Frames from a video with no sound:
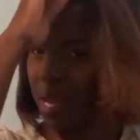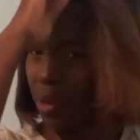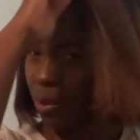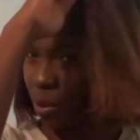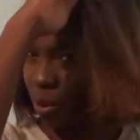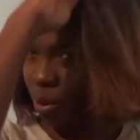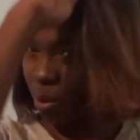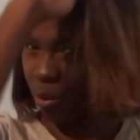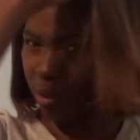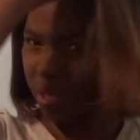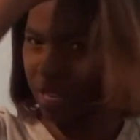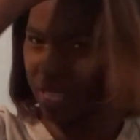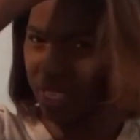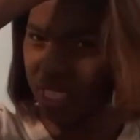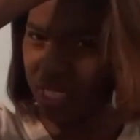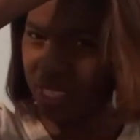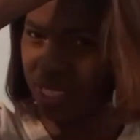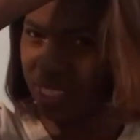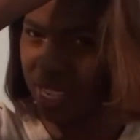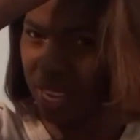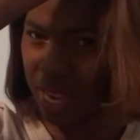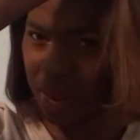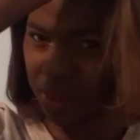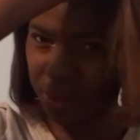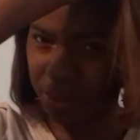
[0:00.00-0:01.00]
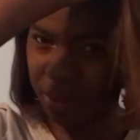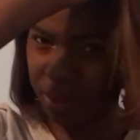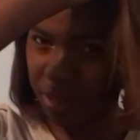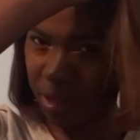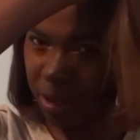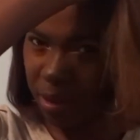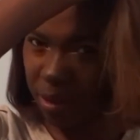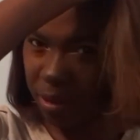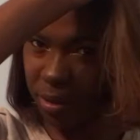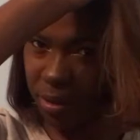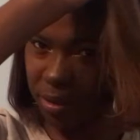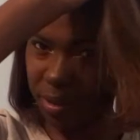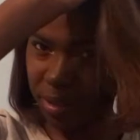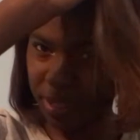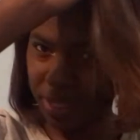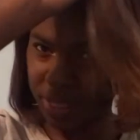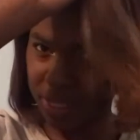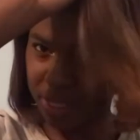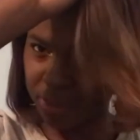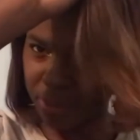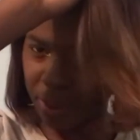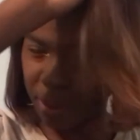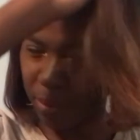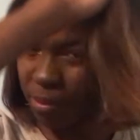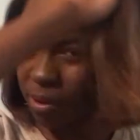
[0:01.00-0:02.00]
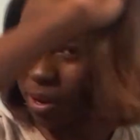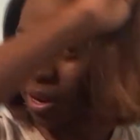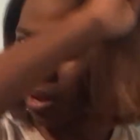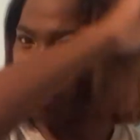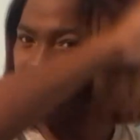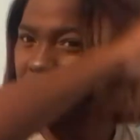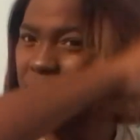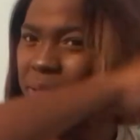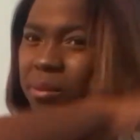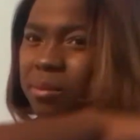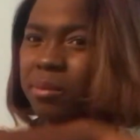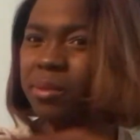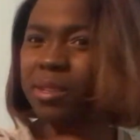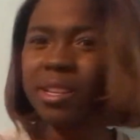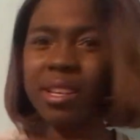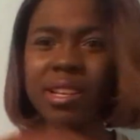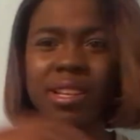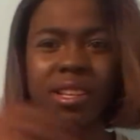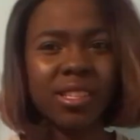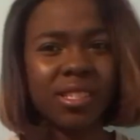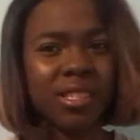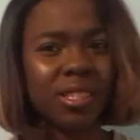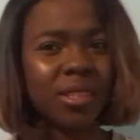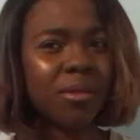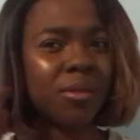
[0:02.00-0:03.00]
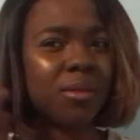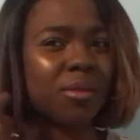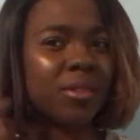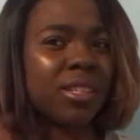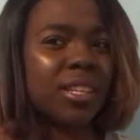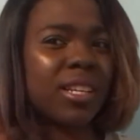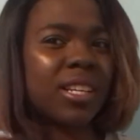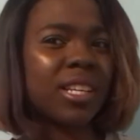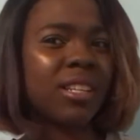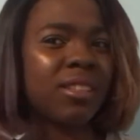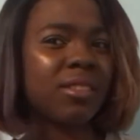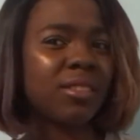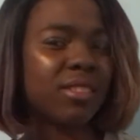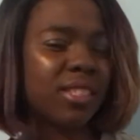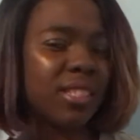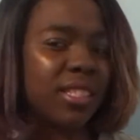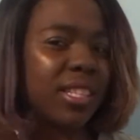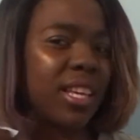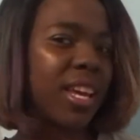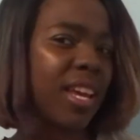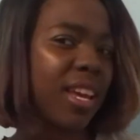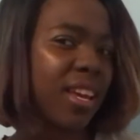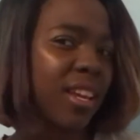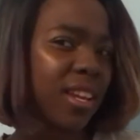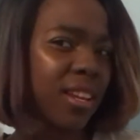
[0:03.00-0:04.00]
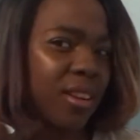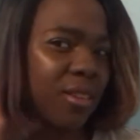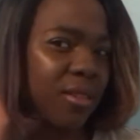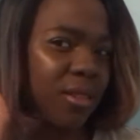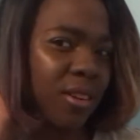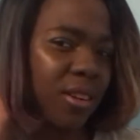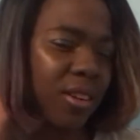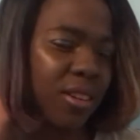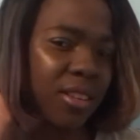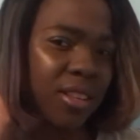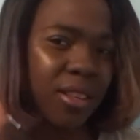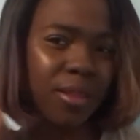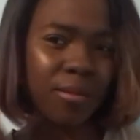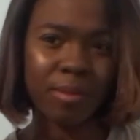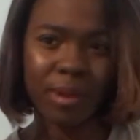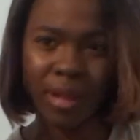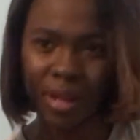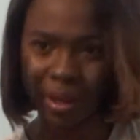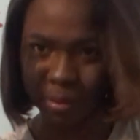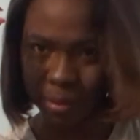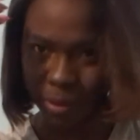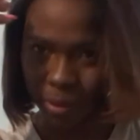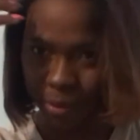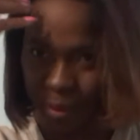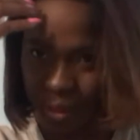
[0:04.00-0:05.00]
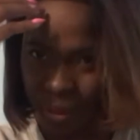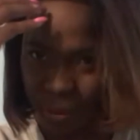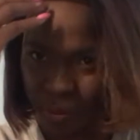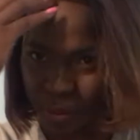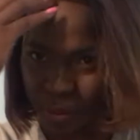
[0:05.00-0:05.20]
will hold at the top, though, is my problem. So it'll stay, curled at the bottom, but when